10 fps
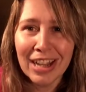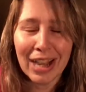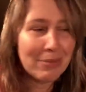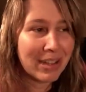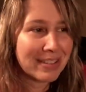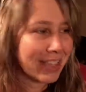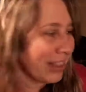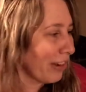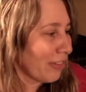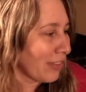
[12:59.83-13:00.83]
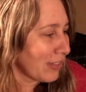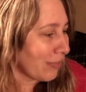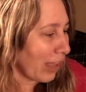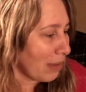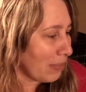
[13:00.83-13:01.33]
I'm not saying the Earth is
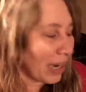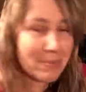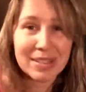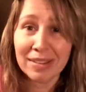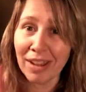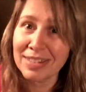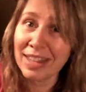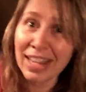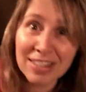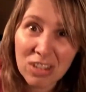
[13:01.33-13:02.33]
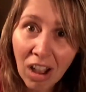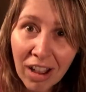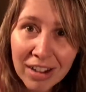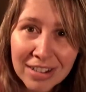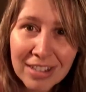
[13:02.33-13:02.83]
flat, but I'm not saying it's
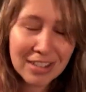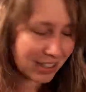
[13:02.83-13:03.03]
not.